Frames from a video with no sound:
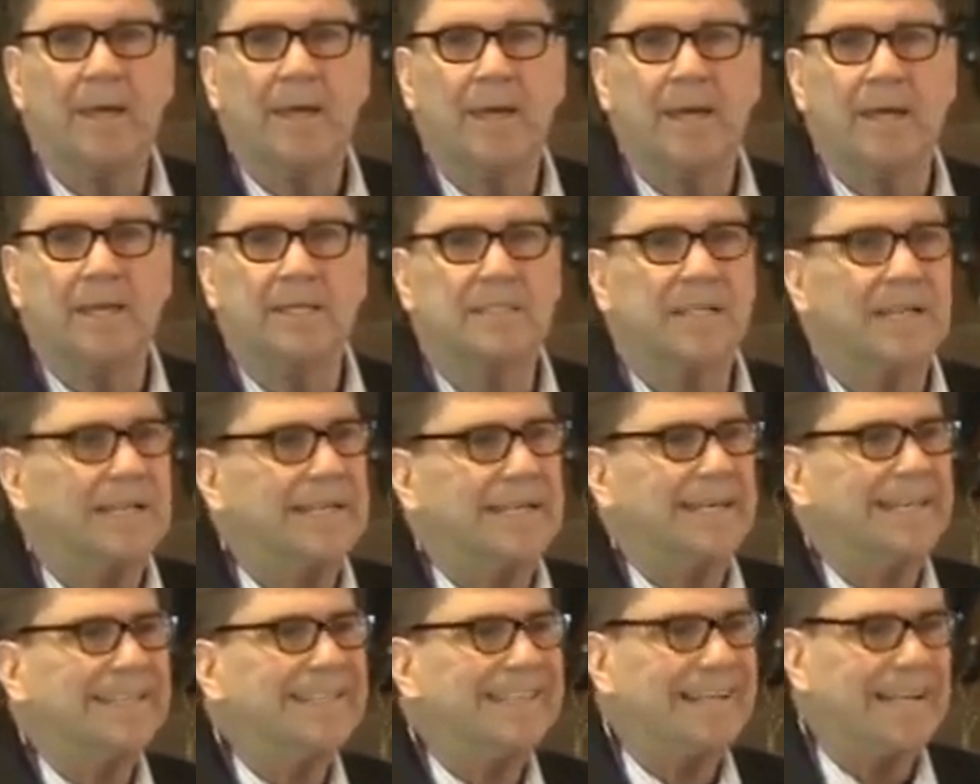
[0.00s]
It's
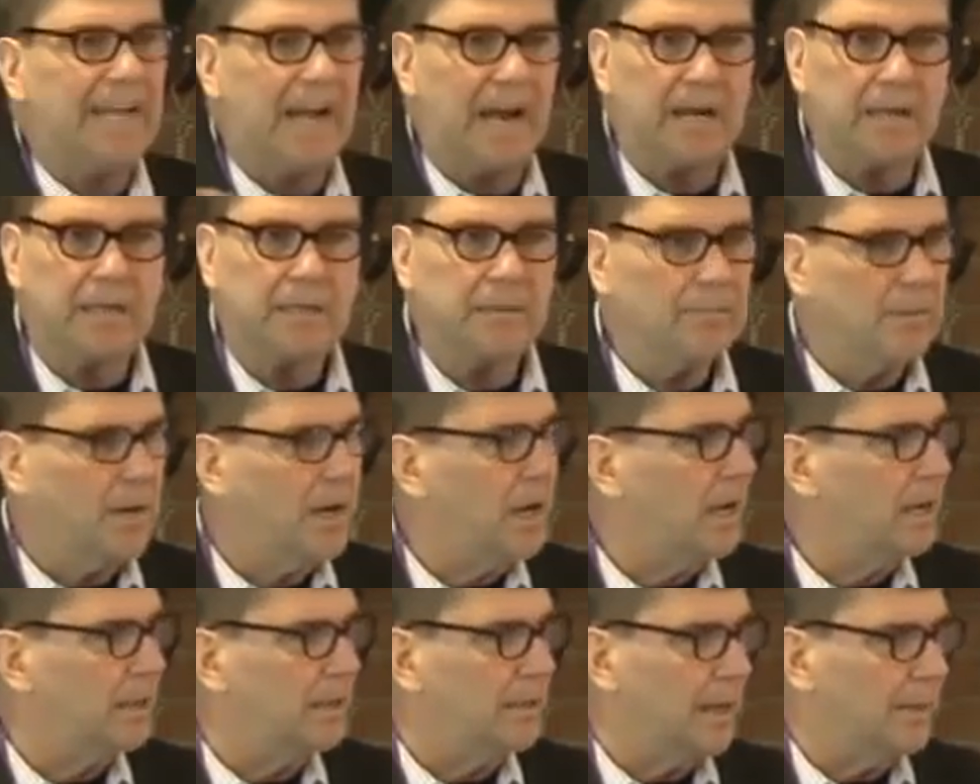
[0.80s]
like, get that out of your
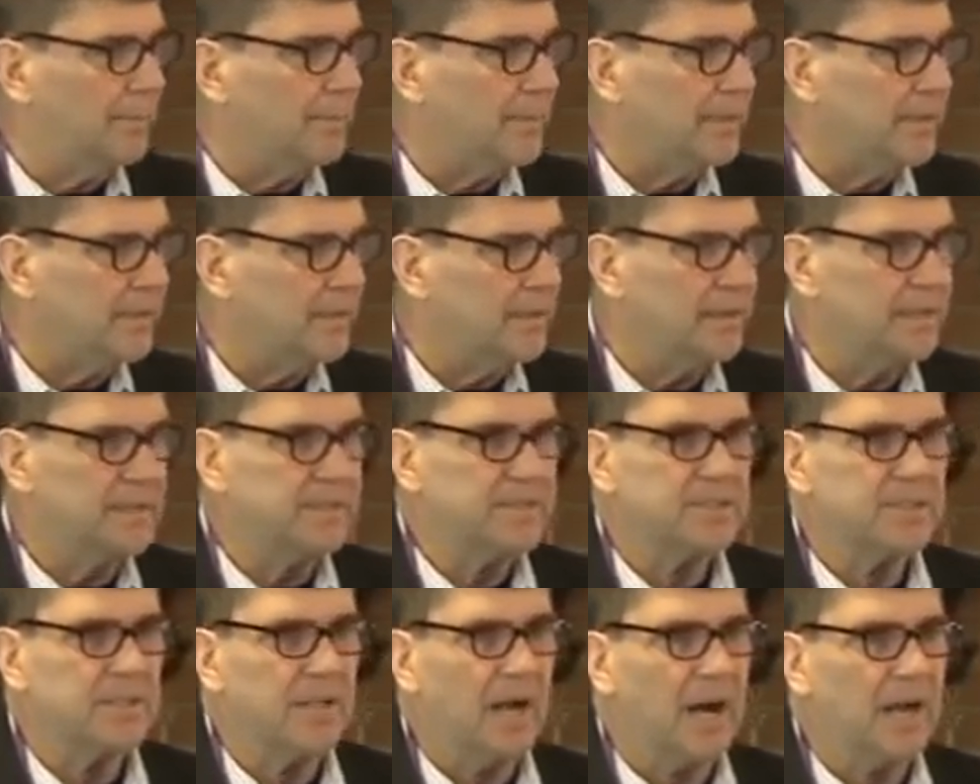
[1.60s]
mind. I mean,
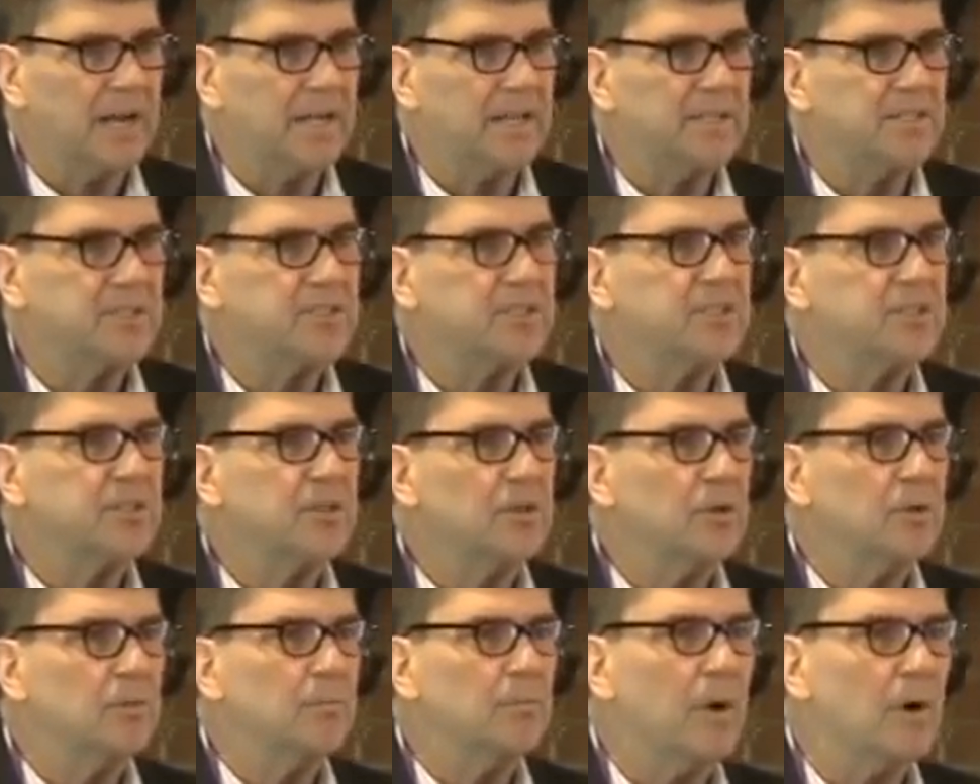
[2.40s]
it's not, it's
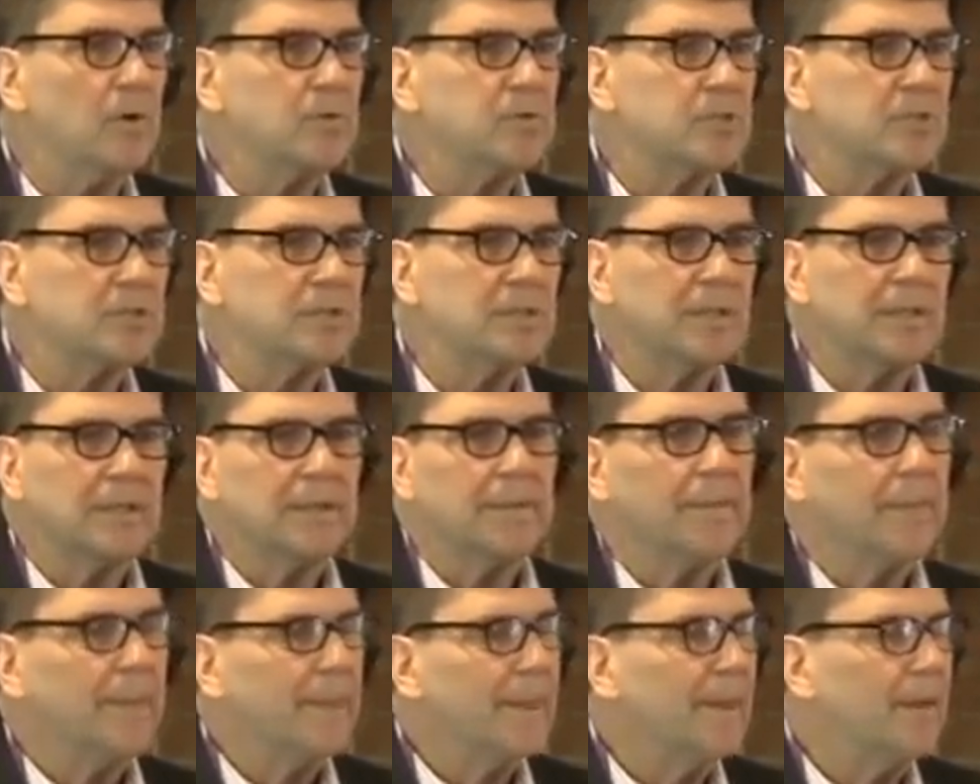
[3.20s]
still most,
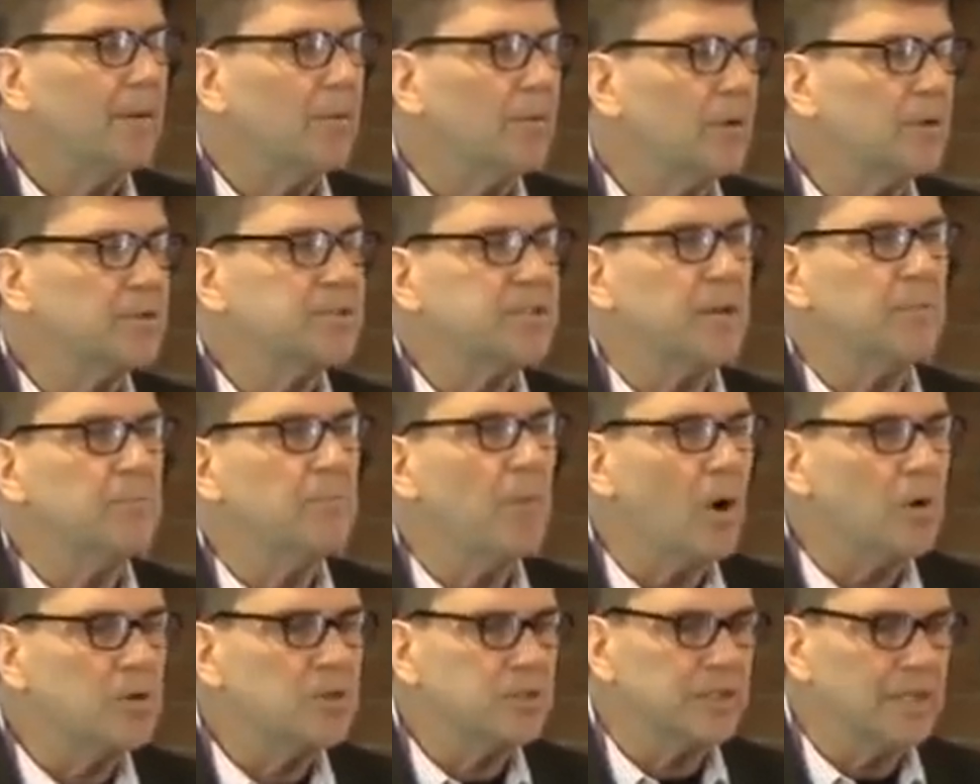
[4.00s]
I won't say
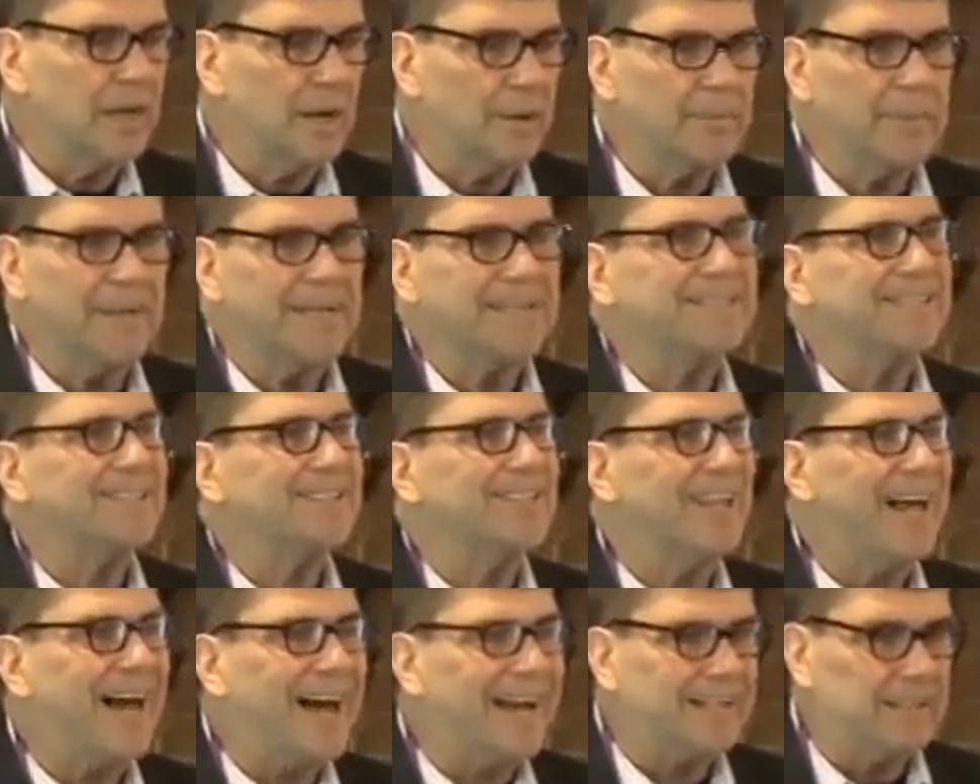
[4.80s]
mostly hype, it's a
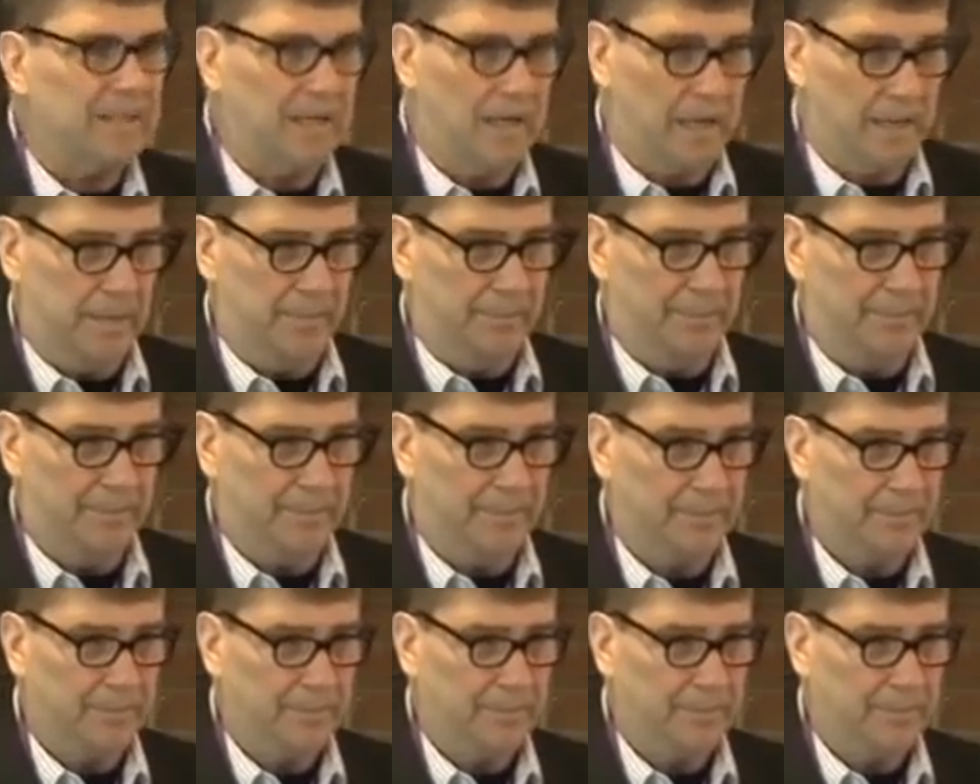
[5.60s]
lot of hype,